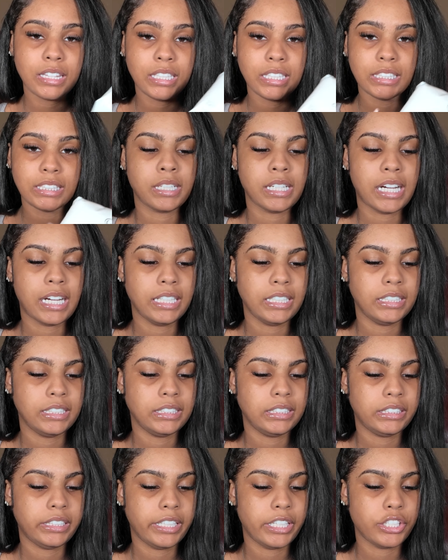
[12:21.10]
these cotton
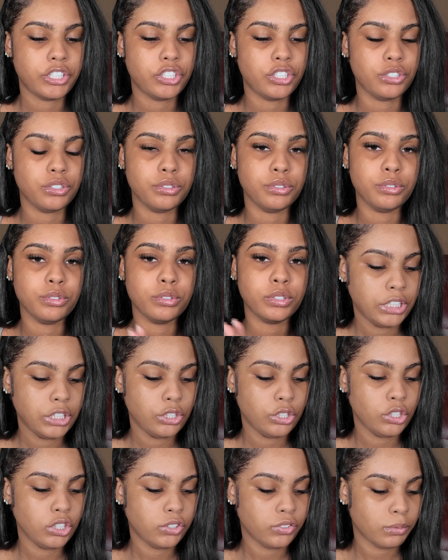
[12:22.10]
tissues to
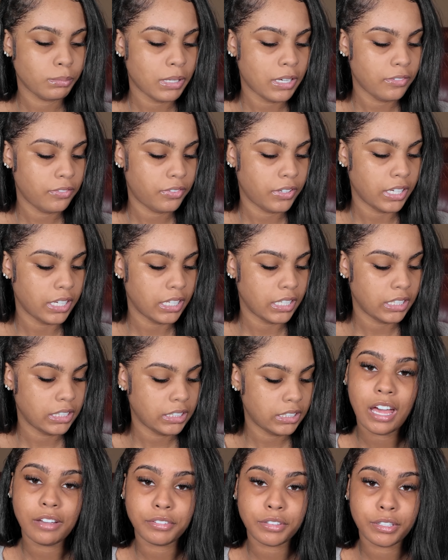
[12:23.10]
use for my face
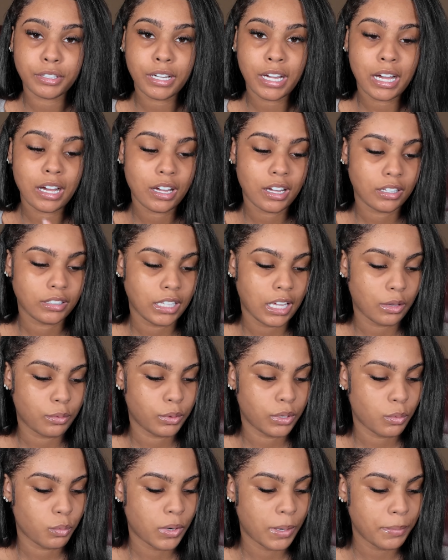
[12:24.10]
after
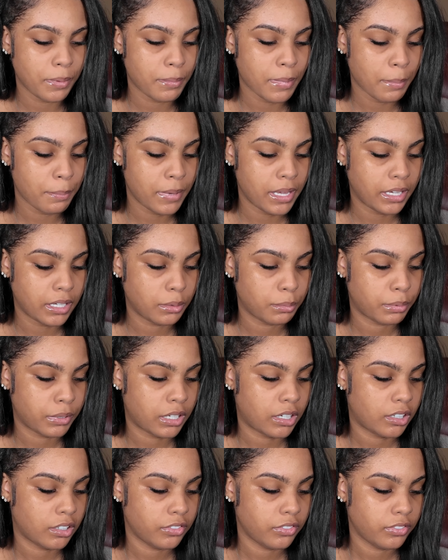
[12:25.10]
when I'm wiping my makeup
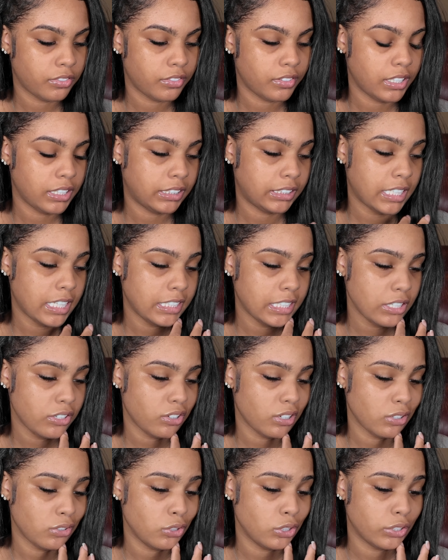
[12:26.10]
off. It says that you
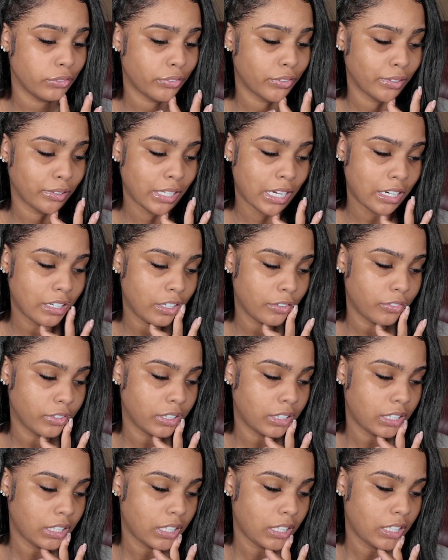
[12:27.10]
can use it for a lot of
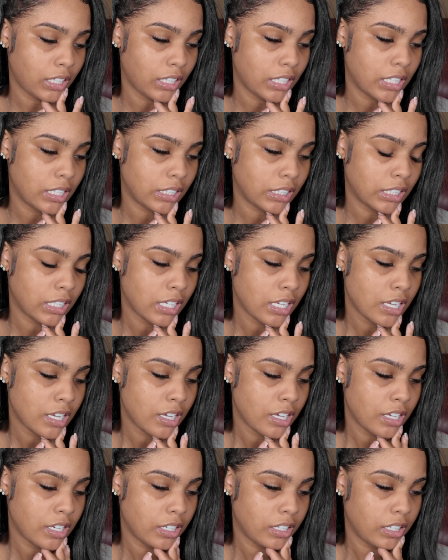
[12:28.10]
different things.
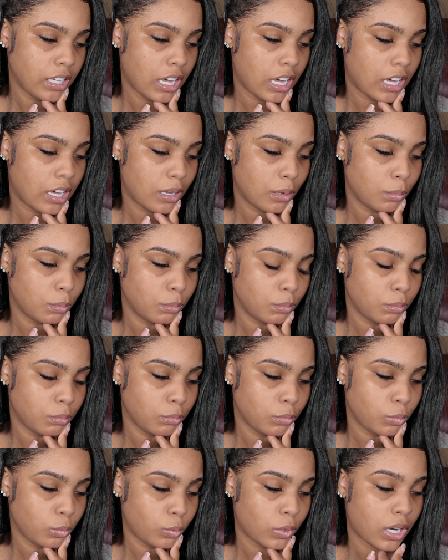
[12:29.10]

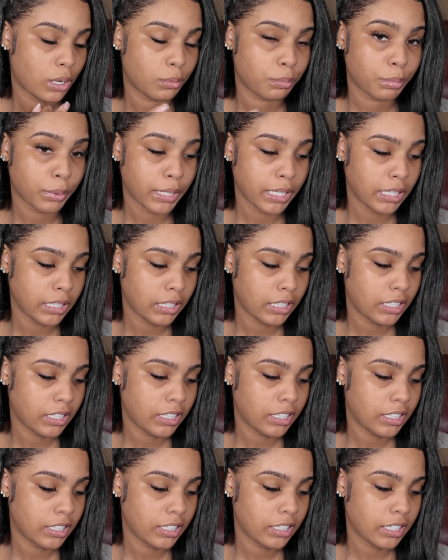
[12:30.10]
While
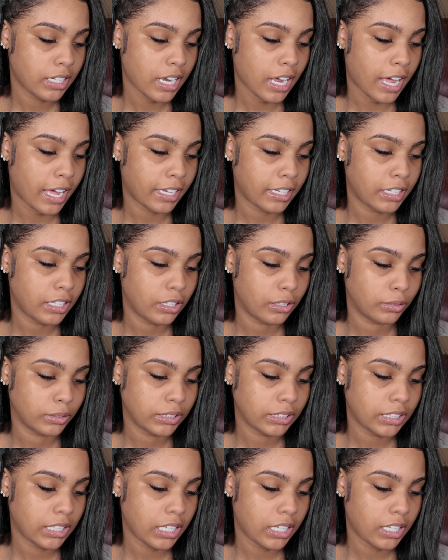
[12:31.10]
pregnant, acne on
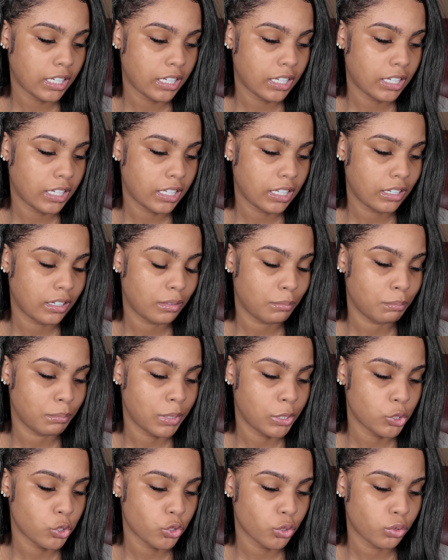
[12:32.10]
skin,
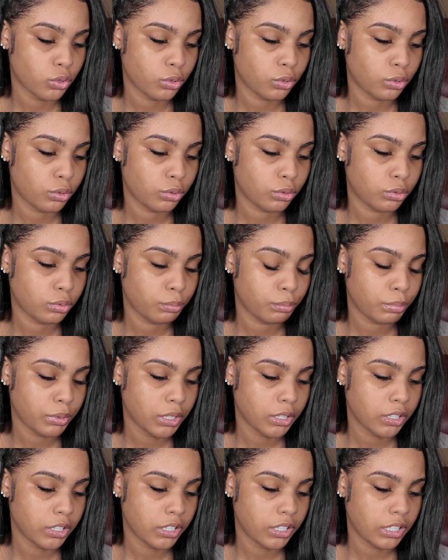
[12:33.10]
menstrual
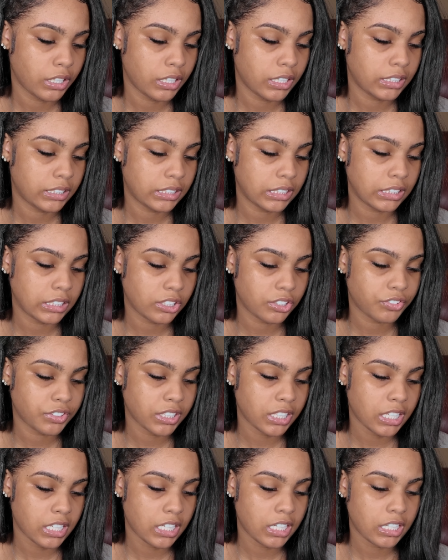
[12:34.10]
period, sensitive
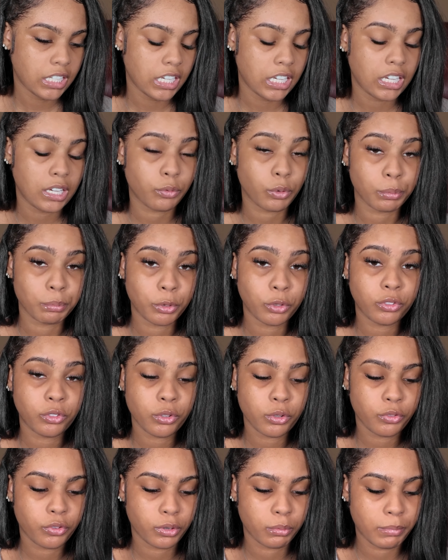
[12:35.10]
skin, and
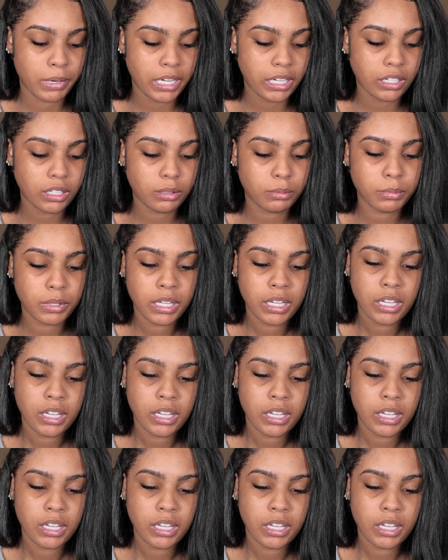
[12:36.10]
removal for makeup.